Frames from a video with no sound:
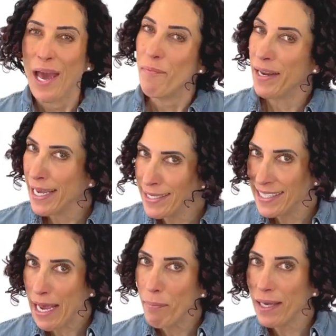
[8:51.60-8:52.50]
My next
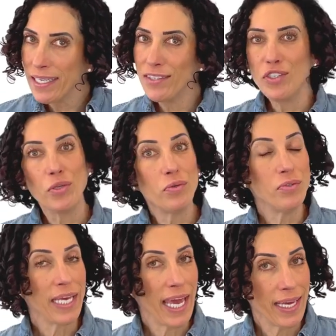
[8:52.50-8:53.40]
step is to
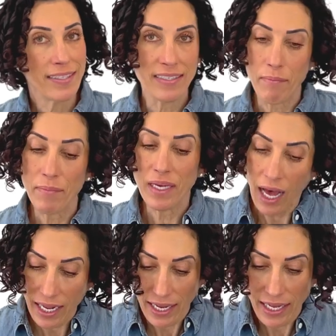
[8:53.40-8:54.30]
take some
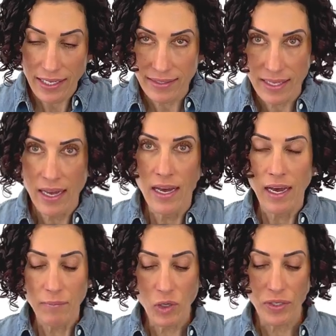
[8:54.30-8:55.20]
cuttings.
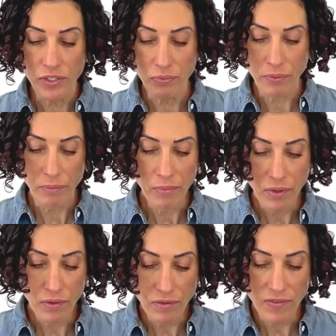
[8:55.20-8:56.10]
I'm going to
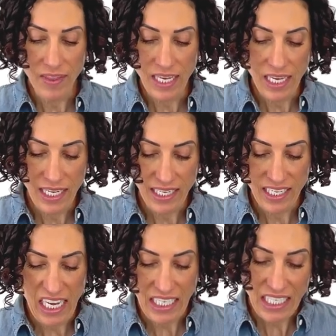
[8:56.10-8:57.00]
remove
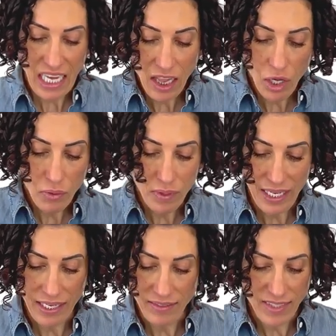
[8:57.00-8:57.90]
the yellow
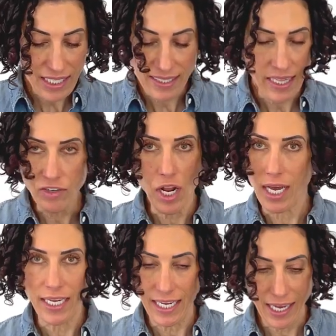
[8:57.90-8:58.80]
leaves because they're not
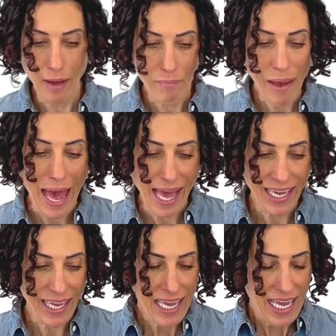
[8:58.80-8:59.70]
going to come
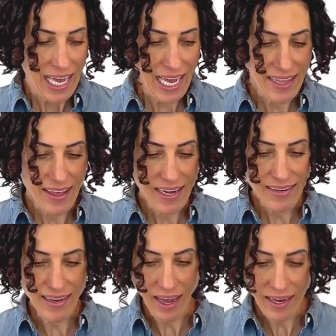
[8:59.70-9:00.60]
back, and then
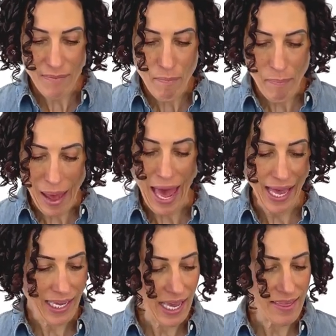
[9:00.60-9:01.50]
cut them
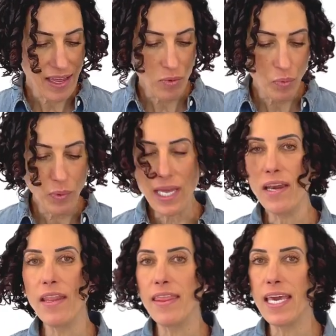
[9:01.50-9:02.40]
back, and then
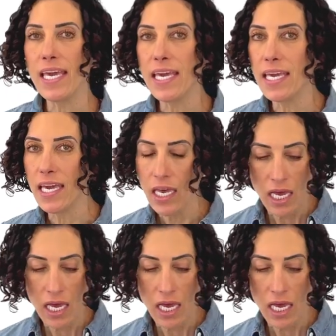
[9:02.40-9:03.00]
when the